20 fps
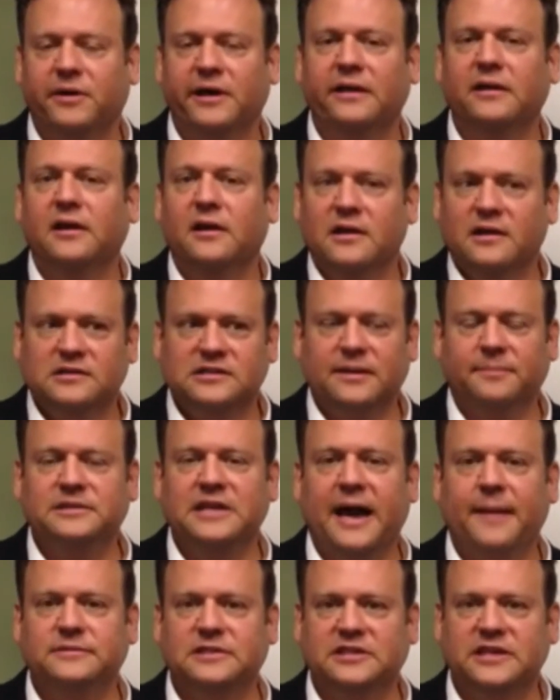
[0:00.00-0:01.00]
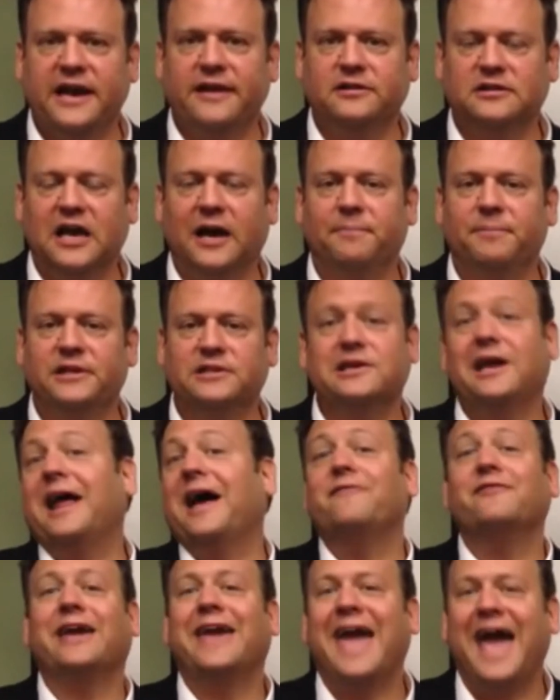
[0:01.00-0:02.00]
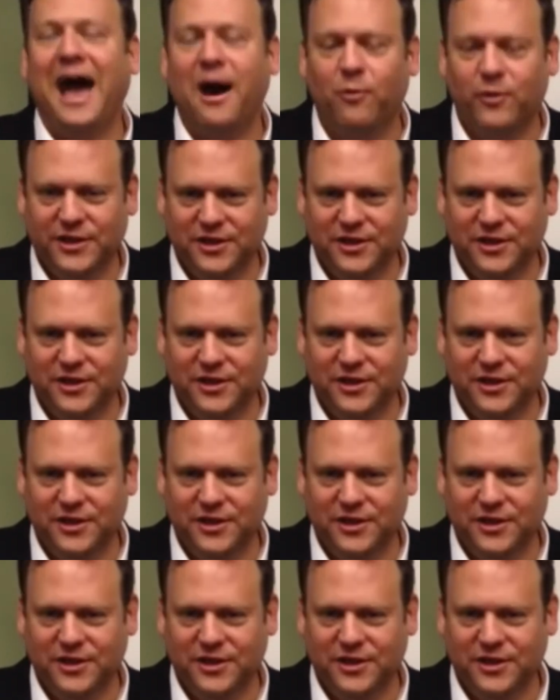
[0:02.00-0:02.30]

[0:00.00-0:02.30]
but sometimes the title company is going to have a cow